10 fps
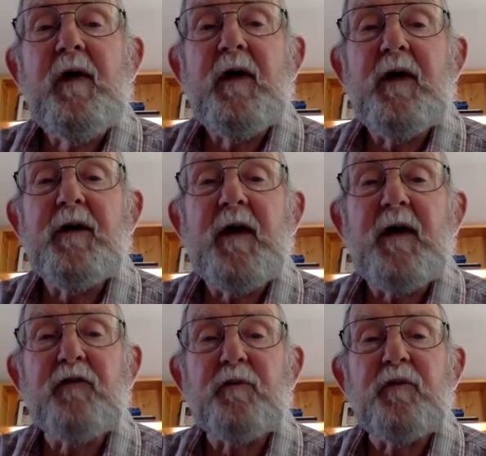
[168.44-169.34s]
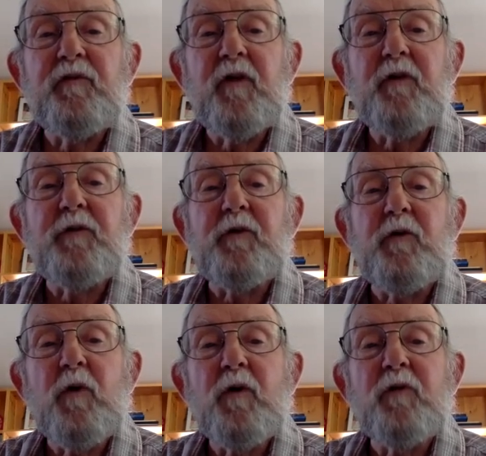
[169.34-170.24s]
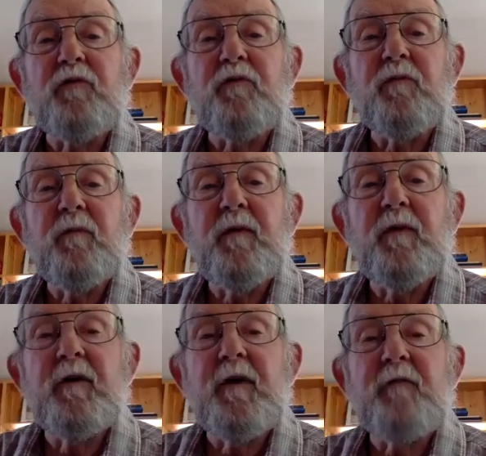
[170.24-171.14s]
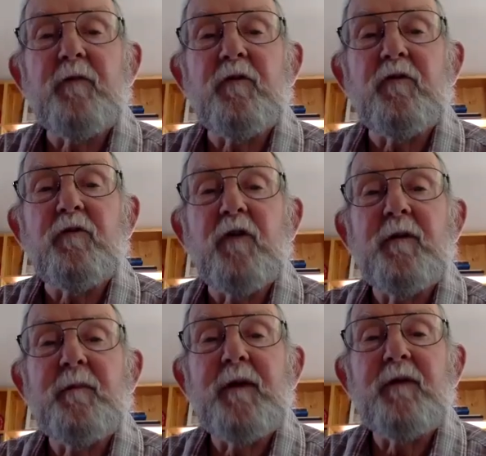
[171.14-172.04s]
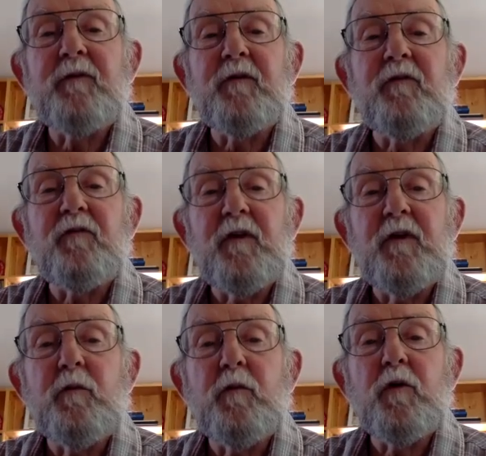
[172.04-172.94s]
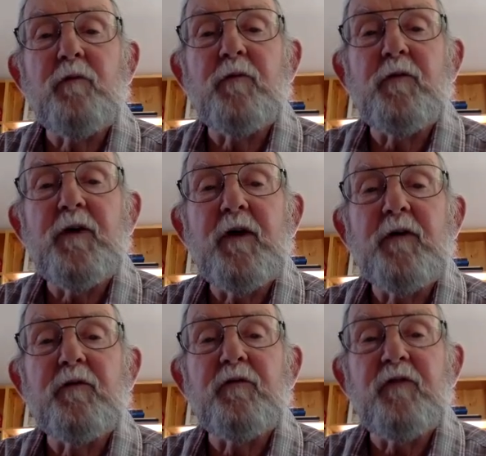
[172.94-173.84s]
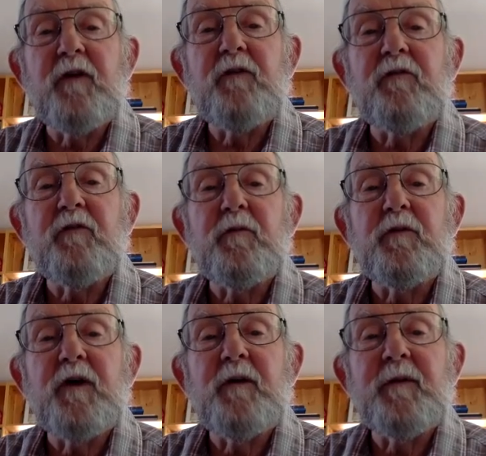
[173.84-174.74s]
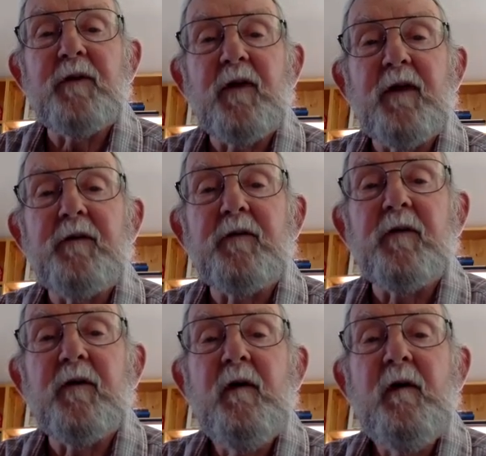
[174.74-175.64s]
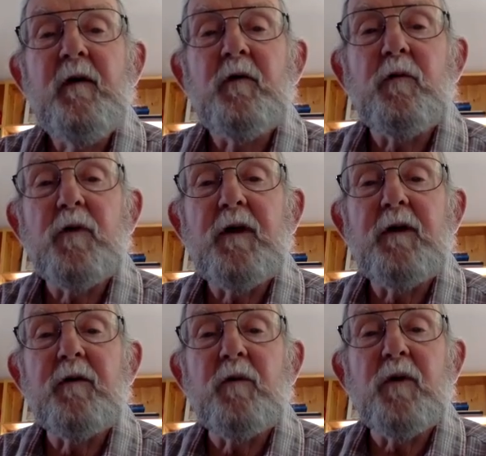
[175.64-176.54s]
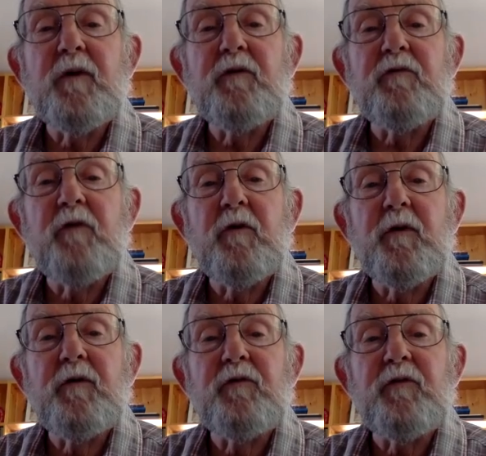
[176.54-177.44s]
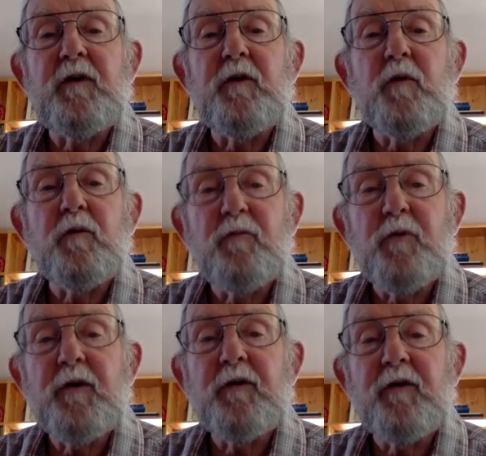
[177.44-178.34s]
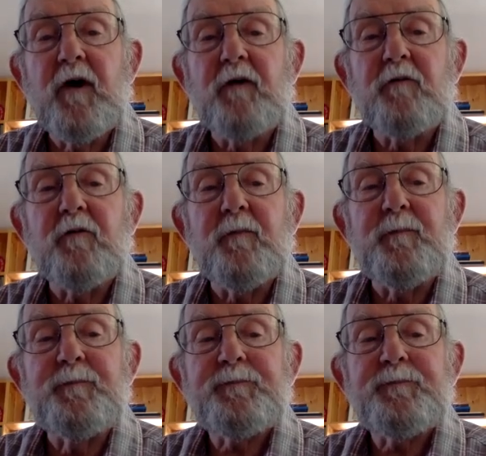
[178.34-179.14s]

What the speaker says: And as a result, the courts, in an effort to try and make things equal for the other states that would come in later, created what is known as the equal footing doctrine.